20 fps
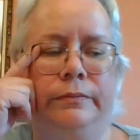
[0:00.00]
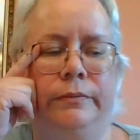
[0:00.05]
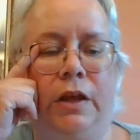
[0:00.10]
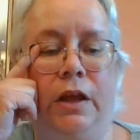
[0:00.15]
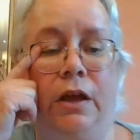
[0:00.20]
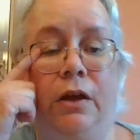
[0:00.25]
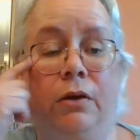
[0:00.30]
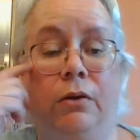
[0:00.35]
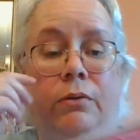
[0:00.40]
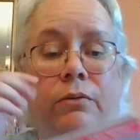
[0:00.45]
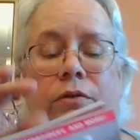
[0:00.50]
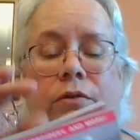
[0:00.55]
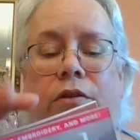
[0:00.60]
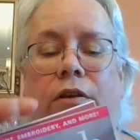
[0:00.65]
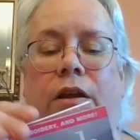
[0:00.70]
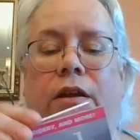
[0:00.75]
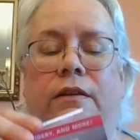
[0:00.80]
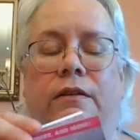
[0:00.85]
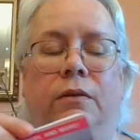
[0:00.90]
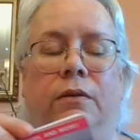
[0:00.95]
Oh, she
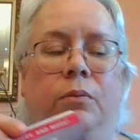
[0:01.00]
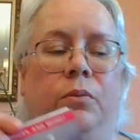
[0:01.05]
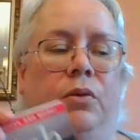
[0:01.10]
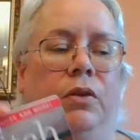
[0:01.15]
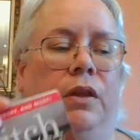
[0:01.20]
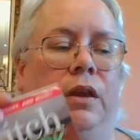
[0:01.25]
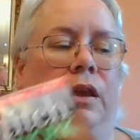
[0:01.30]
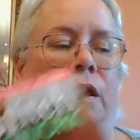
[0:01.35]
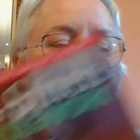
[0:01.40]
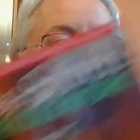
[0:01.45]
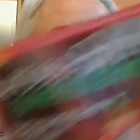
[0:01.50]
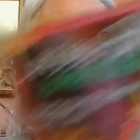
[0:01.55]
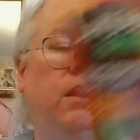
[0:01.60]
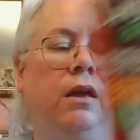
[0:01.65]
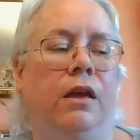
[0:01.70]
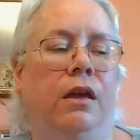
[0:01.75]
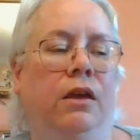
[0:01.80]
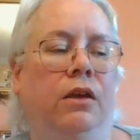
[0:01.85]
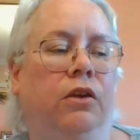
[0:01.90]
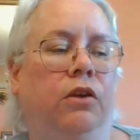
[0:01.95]
has some really
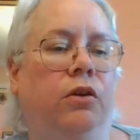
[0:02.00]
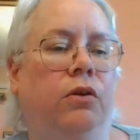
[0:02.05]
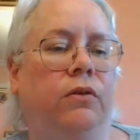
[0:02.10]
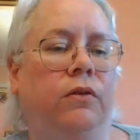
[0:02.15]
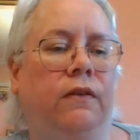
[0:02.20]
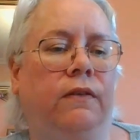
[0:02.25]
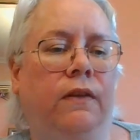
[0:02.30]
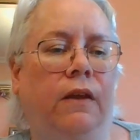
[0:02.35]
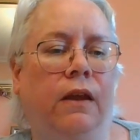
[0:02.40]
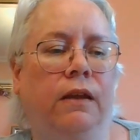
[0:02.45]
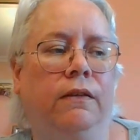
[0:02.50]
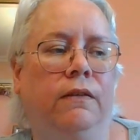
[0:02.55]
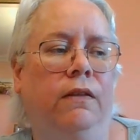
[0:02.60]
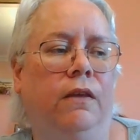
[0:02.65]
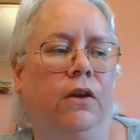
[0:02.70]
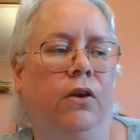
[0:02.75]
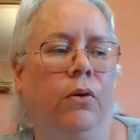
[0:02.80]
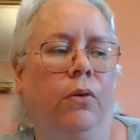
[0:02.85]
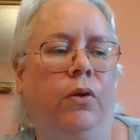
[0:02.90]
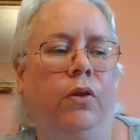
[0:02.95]
cute designs that
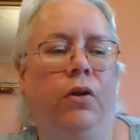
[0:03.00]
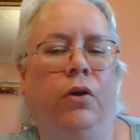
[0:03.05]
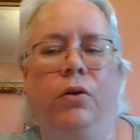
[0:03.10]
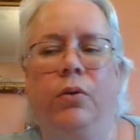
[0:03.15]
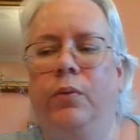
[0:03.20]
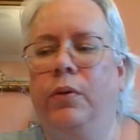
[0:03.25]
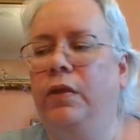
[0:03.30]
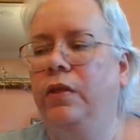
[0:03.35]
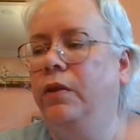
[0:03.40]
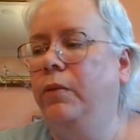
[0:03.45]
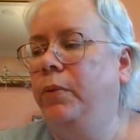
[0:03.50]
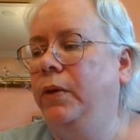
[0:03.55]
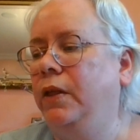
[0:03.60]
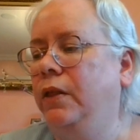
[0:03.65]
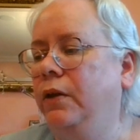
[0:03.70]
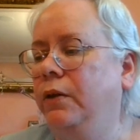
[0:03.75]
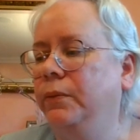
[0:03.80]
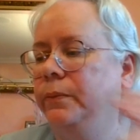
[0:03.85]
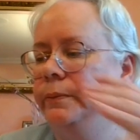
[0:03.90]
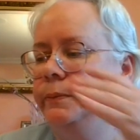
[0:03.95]
go along with the
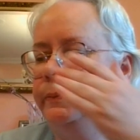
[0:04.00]
pillow.